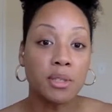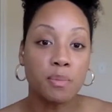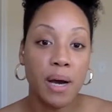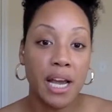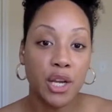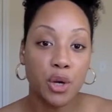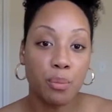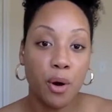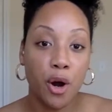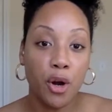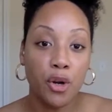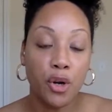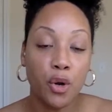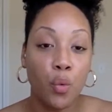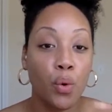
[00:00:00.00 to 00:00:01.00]
by your
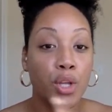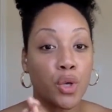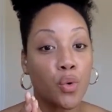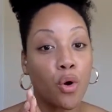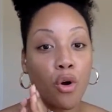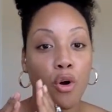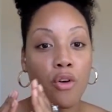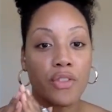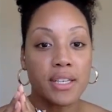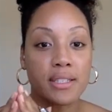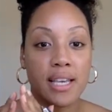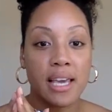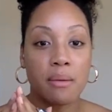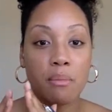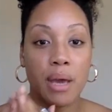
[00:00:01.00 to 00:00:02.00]
partner when you are on the
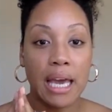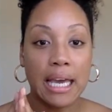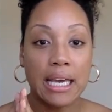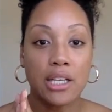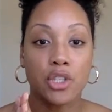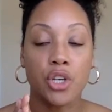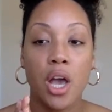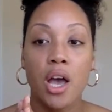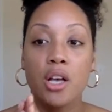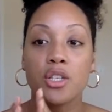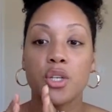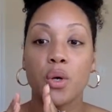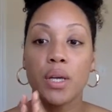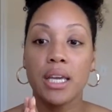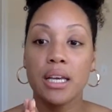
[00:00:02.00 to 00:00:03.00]
same page.
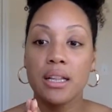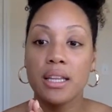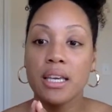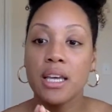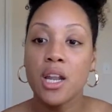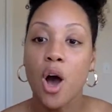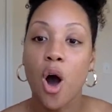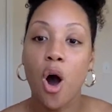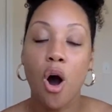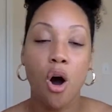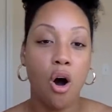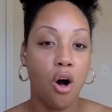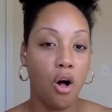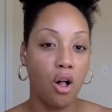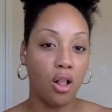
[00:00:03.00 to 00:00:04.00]
So healing in
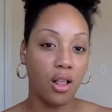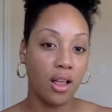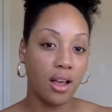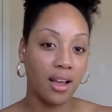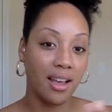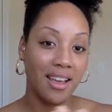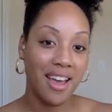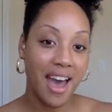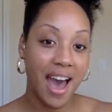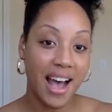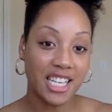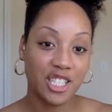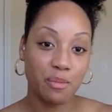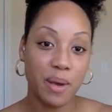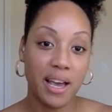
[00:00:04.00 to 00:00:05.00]
all
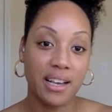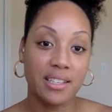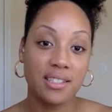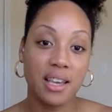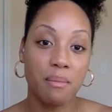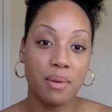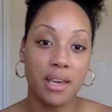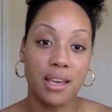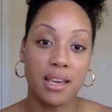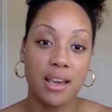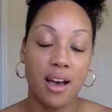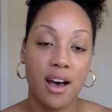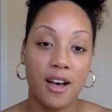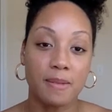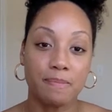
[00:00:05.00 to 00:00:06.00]
aspects can be
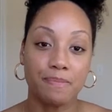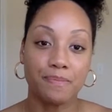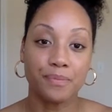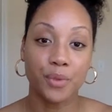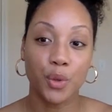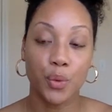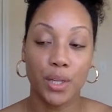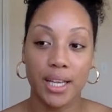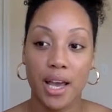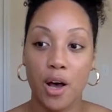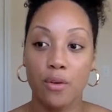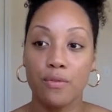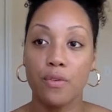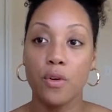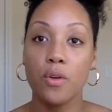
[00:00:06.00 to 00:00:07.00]
really
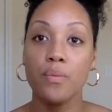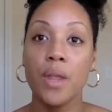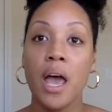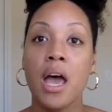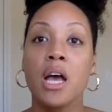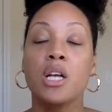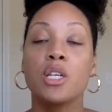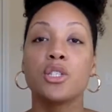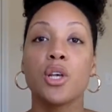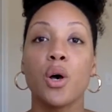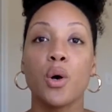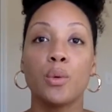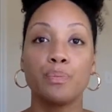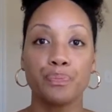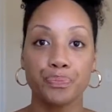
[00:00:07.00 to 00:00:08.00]
helpful.
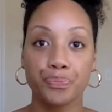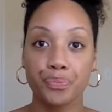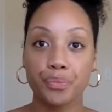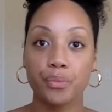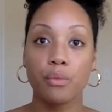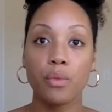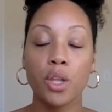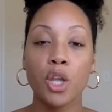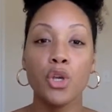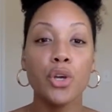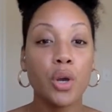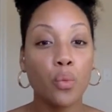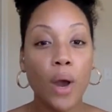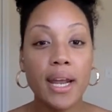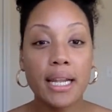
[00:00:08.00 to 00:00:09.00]
So you
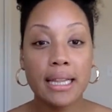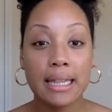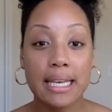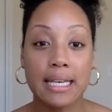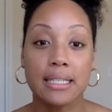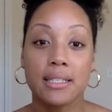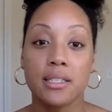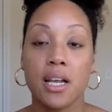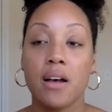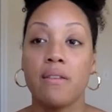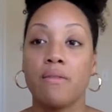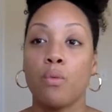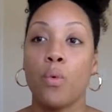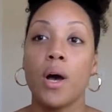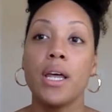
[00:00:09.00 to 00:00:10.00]
can write a list
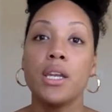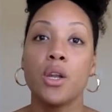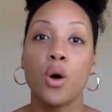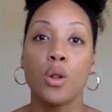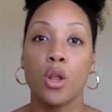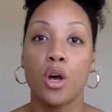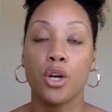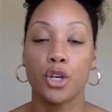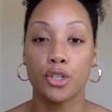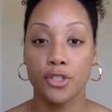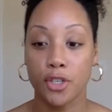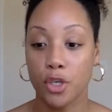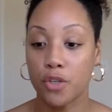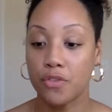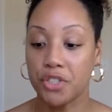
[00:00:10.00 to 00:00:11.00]
of what no longer
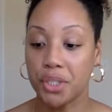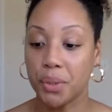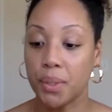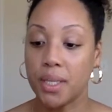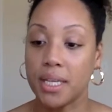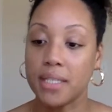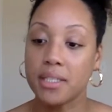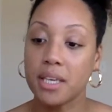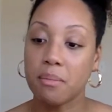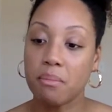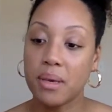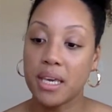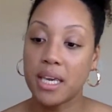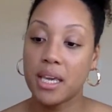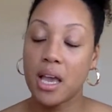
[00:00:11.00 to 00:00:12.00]
serves you. And this can
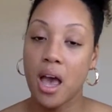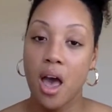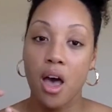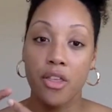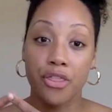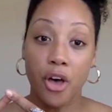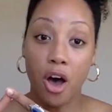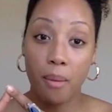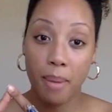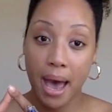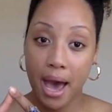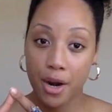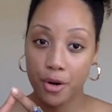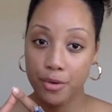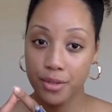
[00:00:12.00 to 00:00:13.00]
be thought
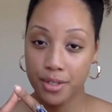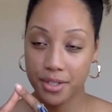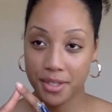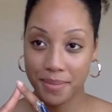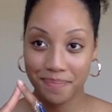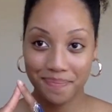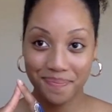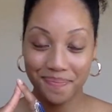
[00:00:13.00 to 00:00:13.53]
patterns.